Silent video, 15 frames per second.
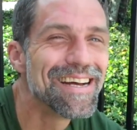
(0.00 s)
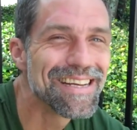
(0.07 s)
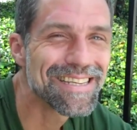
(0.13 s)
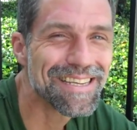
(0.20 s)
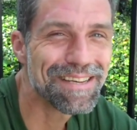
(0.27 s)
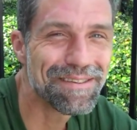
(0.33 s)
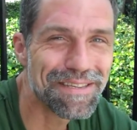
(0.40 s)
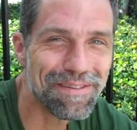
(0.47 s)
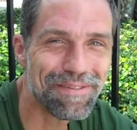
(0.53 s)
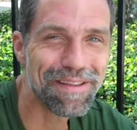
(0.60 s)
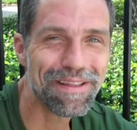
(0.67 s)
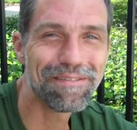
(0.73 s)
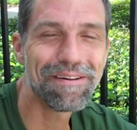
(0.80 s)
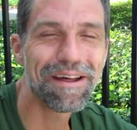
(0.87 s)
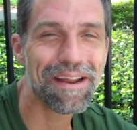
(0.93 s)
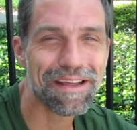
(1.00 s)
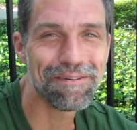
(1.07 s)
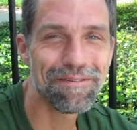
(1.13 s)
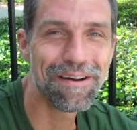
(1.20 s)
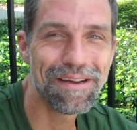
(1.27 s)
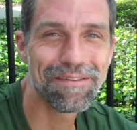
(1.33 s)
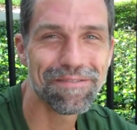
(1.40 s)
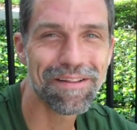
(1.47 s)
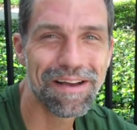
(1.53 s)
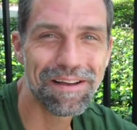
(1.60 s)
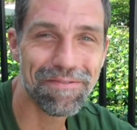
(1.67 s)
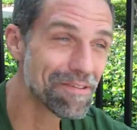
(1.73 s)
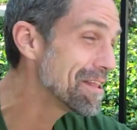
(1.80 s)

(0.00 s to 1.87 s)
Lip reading: It seems to be the American way of life.